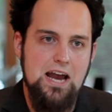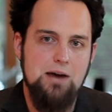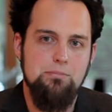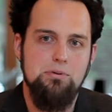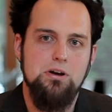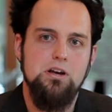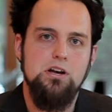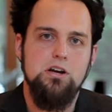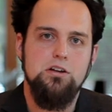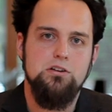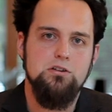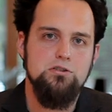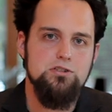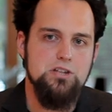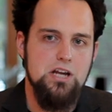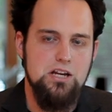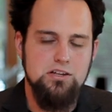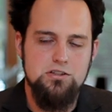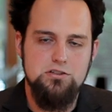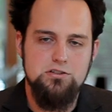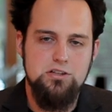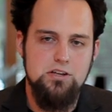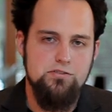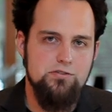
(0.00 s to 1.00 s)
app to
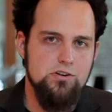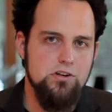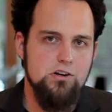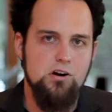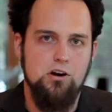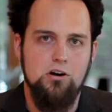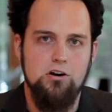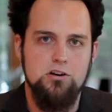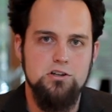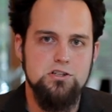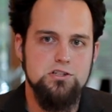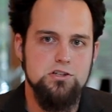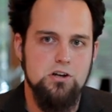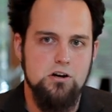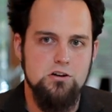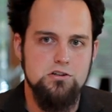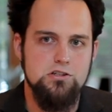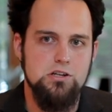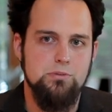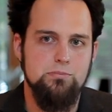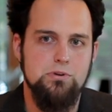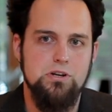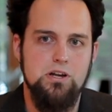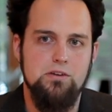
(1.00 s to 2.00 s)
check to see if your car is
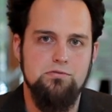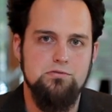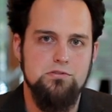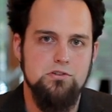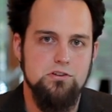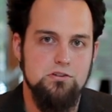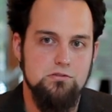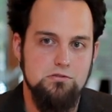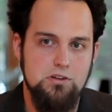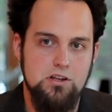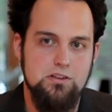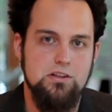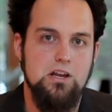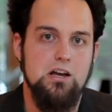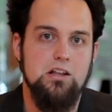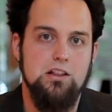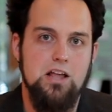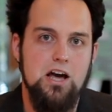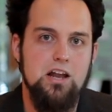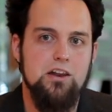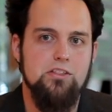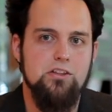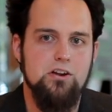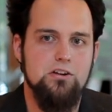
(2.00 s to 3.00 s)
charged up enough to get the
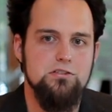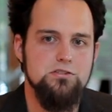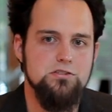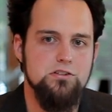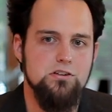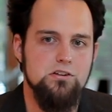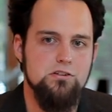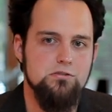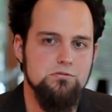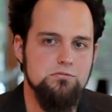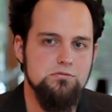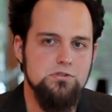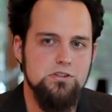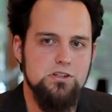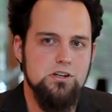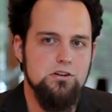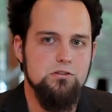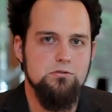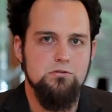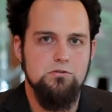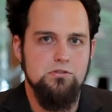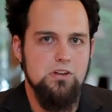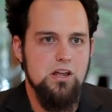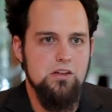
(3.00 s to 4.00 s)
hell out of there. So, you
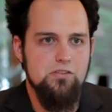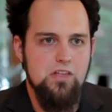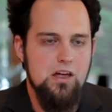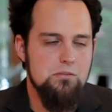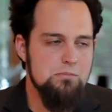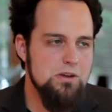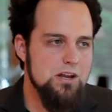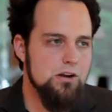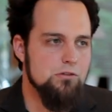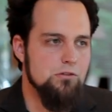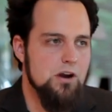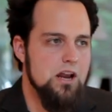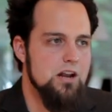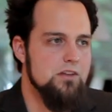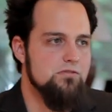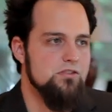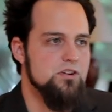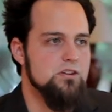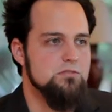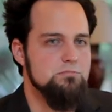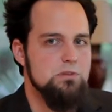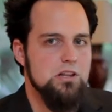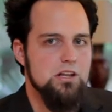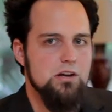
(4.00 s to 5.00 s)
know, that, would be
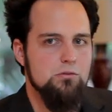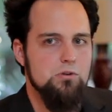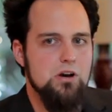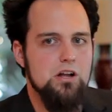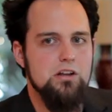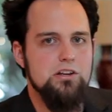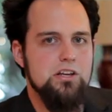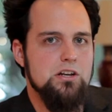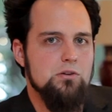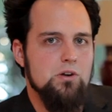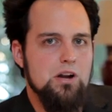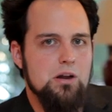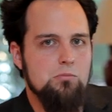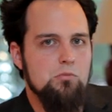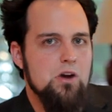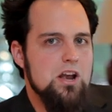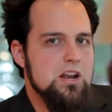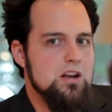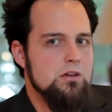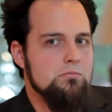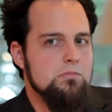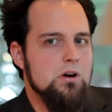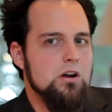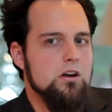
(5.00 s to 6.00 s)
great if you can be like, well, you know what, I'm
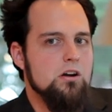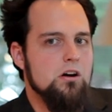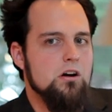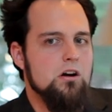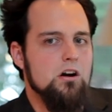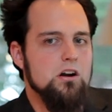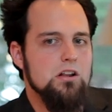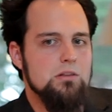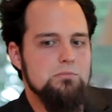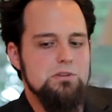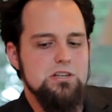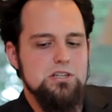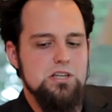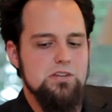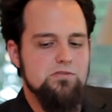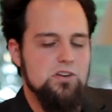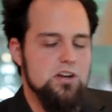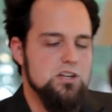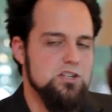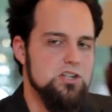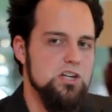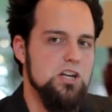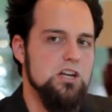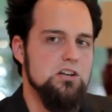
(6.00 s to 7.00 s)
waiting on my car. Let me
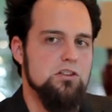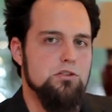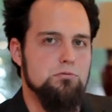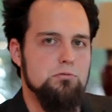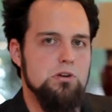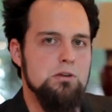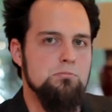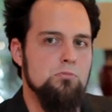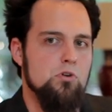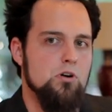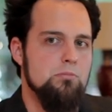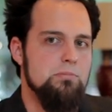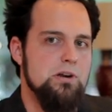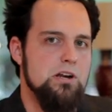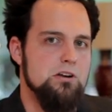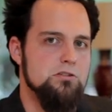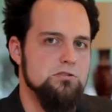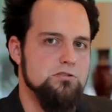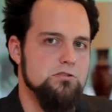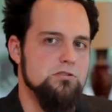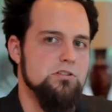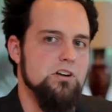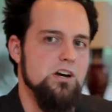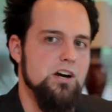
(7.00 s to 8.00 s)
see if I should get three more
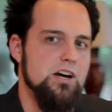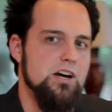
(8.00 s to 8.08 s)
beers or